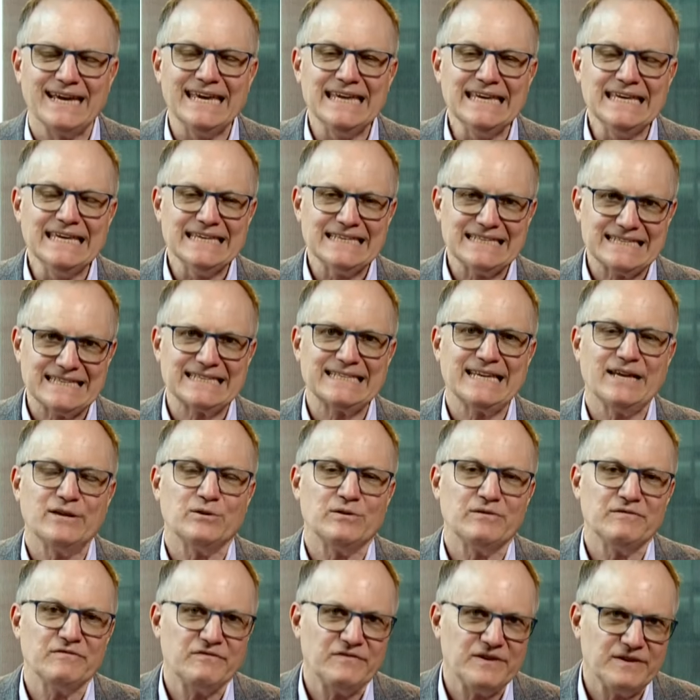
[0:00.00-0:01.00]

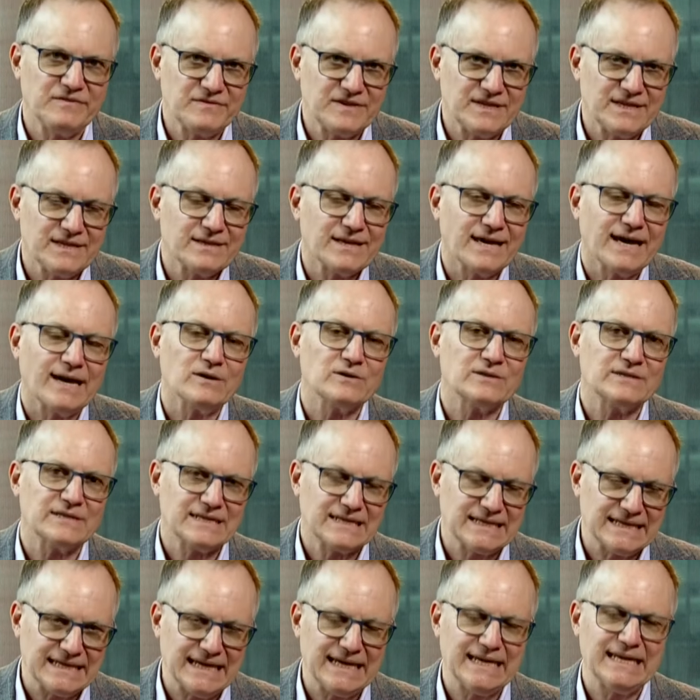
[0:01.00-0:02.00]
650,000
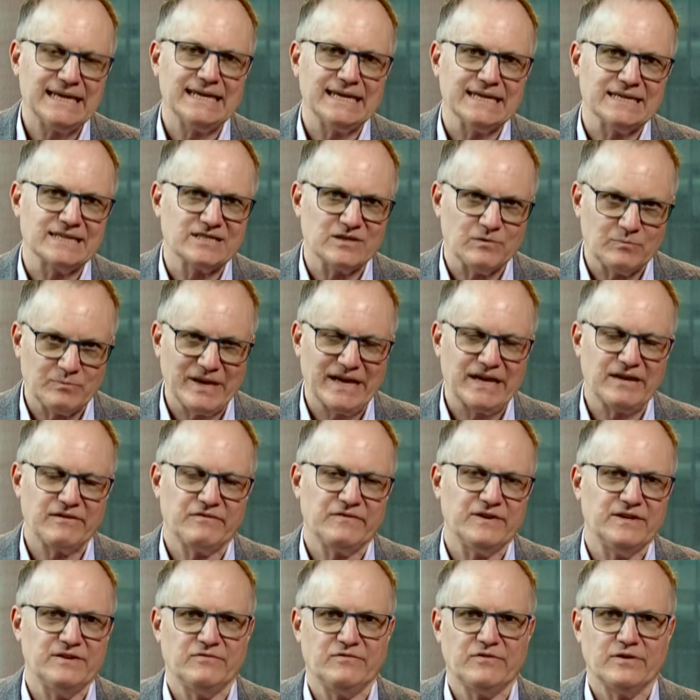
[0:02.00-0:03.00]
Canadians have
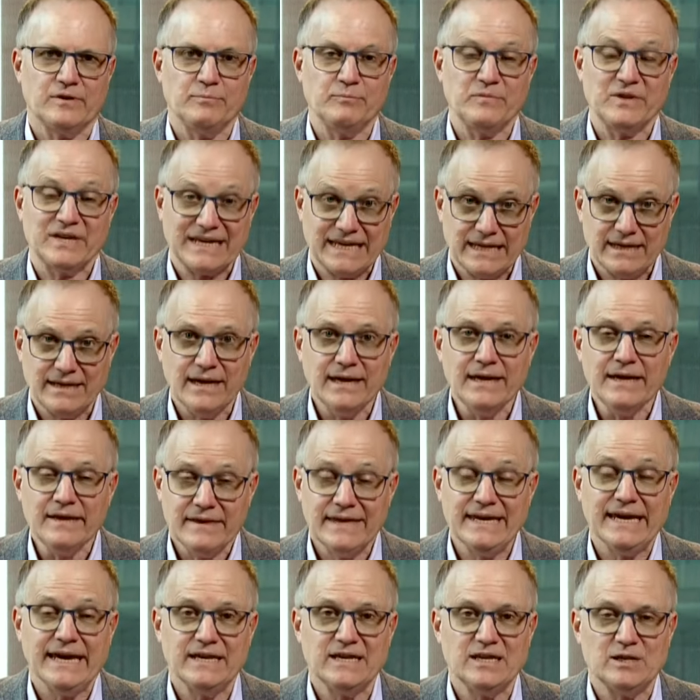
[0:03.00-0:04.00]
benefited from the, the
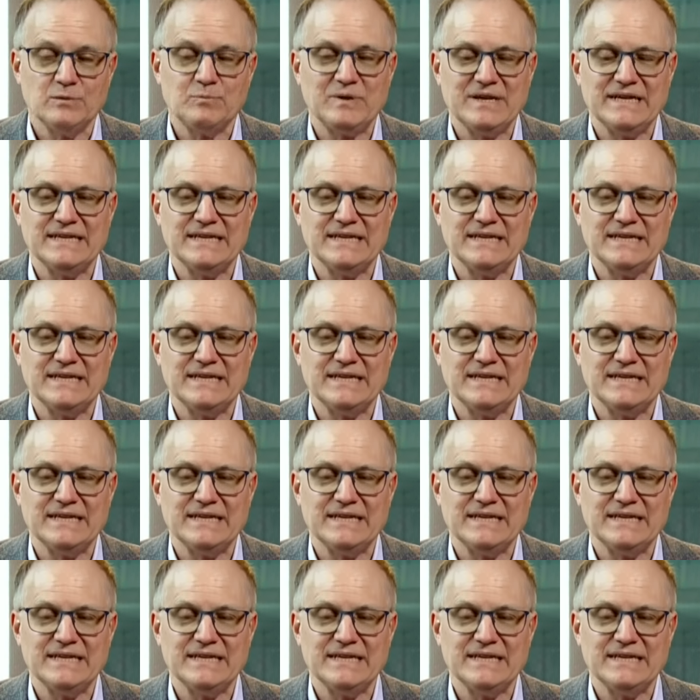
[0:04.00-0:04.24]
NDP's